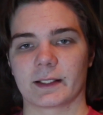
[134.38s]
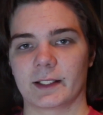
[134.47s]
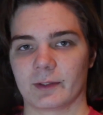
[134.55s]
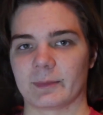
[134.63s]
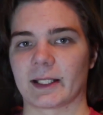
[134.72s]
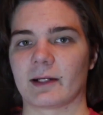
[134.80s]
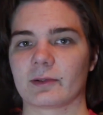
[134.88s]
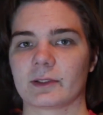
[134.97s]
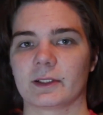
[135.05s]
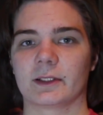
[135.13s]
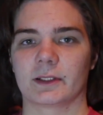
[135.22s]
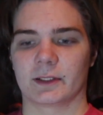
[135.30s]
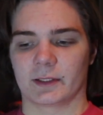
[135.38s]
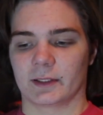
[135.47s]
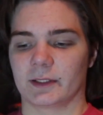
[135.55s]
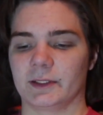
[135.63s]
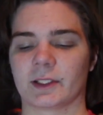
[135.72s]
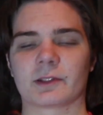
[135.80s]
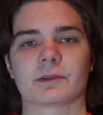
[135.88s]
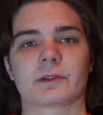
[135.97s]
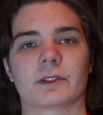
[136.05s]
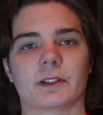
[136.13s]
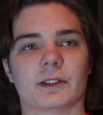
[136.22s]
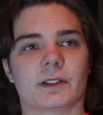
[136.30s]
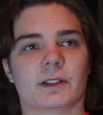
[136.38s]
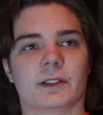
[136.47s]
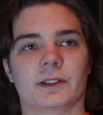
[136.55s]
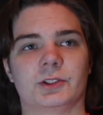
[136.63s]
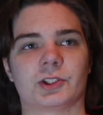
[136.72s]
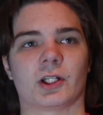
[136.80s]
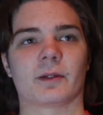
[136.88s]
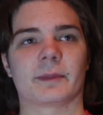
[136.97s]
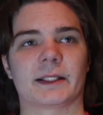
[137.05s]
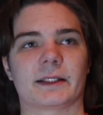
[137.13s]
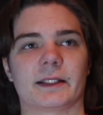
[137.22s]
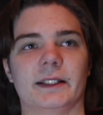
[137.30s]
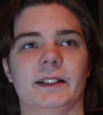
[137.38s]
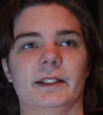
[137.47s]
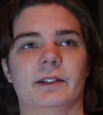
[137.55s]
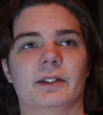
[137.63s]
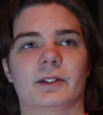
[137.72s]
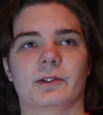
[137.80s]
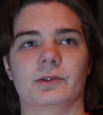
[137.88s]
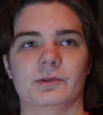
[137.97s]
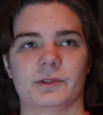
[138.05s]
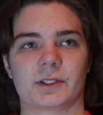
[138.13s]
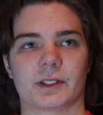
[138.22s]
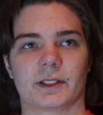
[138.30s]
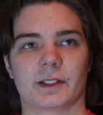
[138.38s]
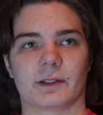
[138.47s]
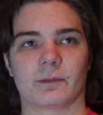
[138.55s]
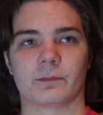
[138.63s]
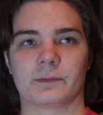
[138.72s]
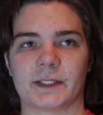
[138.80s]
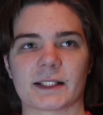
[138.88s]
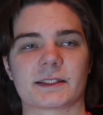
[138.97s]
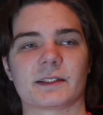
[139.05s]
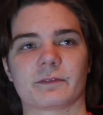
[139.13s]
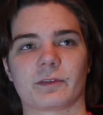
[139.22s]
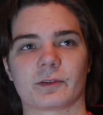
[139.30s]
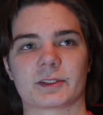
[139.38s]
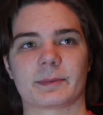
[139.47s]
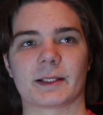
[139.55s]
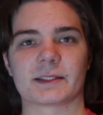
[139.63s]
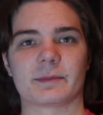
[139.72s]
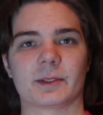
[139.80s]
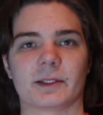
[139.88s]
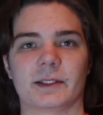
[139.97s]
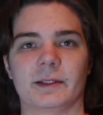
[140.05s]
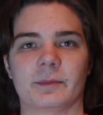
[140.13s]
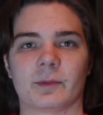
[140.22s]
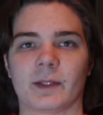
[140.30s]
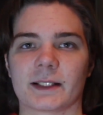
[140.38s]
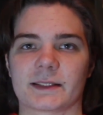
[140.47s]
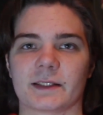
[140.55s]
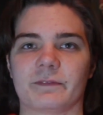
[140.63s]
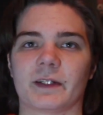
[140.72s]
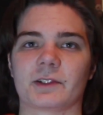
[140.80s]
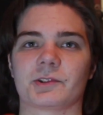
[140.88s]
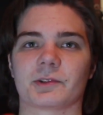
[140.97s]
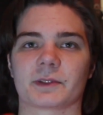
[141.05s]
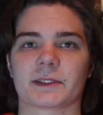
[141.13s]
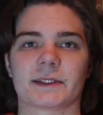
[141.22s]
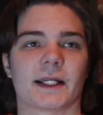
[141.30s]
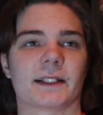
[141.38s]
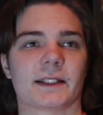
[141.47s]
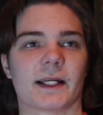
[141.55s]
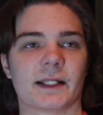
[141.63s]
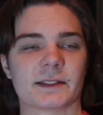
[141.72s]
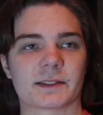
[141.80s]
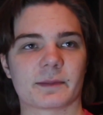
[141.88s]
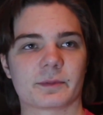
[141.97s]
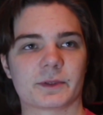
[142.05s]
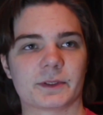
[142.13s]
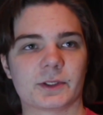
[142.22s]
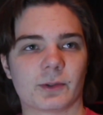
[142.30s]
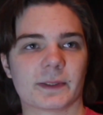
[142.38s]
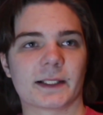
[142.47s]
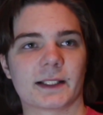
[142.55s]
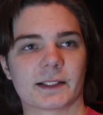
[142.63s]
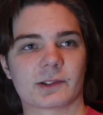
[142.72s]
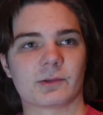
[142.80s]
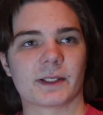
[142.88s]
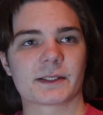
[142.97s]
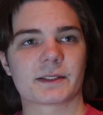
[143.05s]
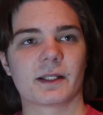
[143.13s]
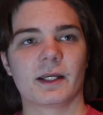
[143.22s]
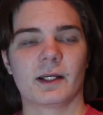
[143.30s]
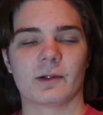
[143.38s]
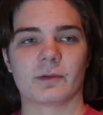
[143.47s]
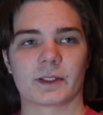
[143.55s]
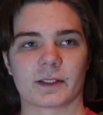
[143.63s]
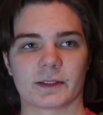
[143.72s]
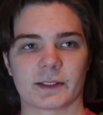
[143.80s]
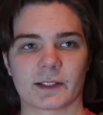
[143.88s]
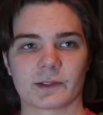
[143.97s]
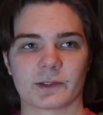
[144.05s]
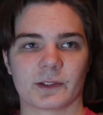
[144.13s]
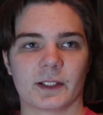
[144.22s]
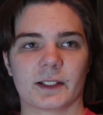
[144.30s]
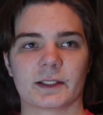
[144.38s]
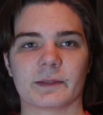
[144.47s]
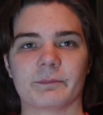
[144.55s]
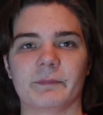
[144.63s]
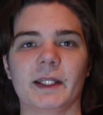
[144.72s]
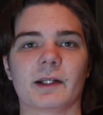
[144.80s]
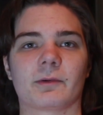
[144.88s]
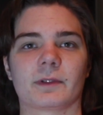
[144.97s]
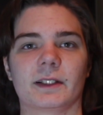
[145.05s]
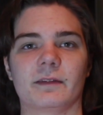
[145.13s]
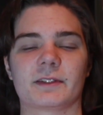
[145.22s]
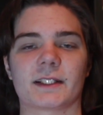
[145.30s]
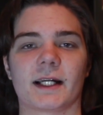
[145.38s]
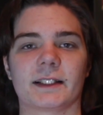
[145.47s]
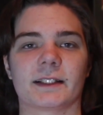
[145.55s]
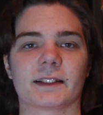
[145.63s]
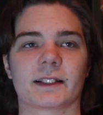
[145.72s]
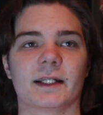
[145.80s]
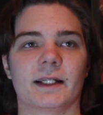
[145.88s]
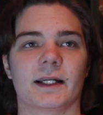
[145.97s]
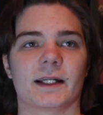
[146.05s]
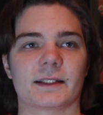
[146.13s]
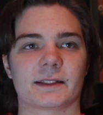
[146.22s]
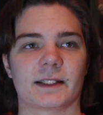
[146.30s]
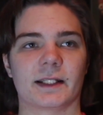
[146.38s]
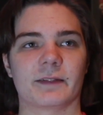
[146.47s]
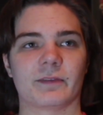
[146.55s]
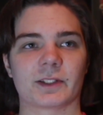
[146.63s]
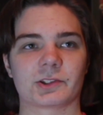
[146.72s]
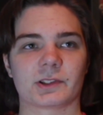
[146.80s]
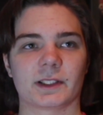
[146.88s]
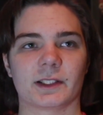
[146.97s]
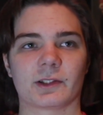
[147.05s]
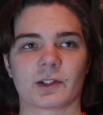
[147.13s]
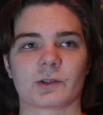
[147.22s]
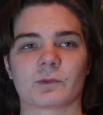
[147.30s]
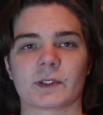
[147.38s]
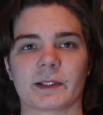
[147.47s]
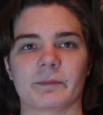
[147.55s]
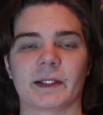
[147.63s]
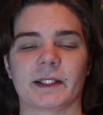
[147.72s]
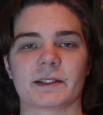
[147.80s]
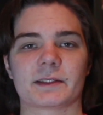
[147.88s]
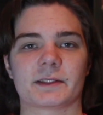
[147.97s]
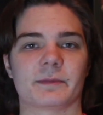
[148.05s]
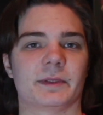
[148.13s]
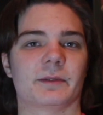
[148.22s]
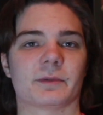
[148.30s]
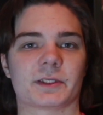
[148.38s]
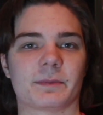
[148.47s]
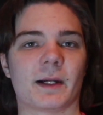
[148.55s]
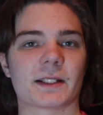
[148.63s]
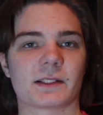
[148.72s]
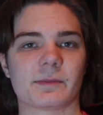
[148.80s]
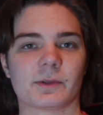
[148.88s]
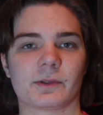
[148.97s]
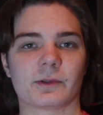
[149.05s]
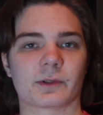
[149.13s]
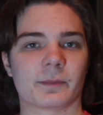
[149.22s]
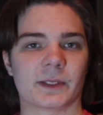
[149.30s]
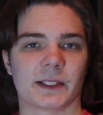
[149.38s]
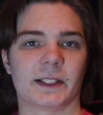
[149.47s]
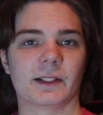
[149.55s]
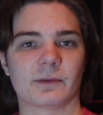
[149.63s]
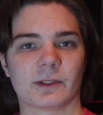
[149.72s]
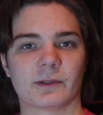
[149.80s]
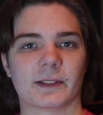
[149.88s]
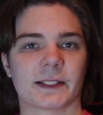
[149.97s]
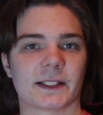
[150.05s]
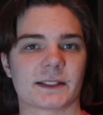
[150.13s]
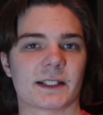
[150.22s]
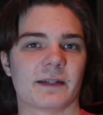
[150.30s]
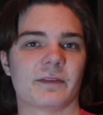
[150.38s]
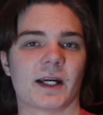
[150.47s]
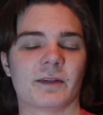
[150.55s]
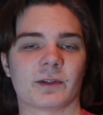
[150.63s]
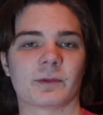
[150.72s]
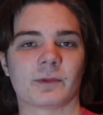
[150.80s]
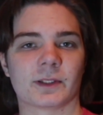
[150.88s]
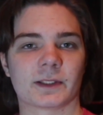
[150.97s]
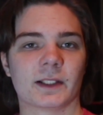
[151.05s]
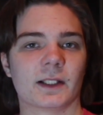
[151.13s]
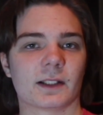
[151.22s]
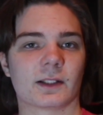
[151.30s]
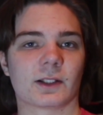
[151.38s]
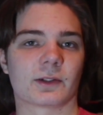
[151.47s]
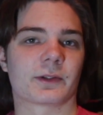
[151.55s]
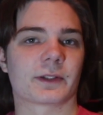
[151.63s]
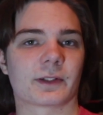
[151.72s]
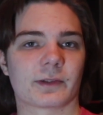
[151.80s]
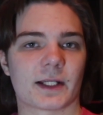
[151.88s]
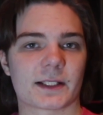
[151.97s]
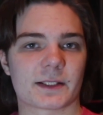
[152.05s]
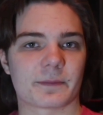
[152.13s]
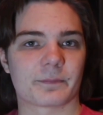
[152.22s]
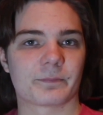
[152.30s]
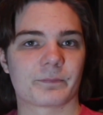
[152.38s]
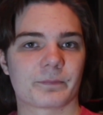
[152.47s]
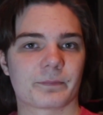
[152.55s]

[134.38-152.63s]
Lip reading: Hear me out. Young, charming lead who's destined for responsibility but wants adventure instead ends up going on a quest with another comedic relief sidekick as they eventually learn what it means to be responsible or to be a hero, and they save everyone learning their lesson.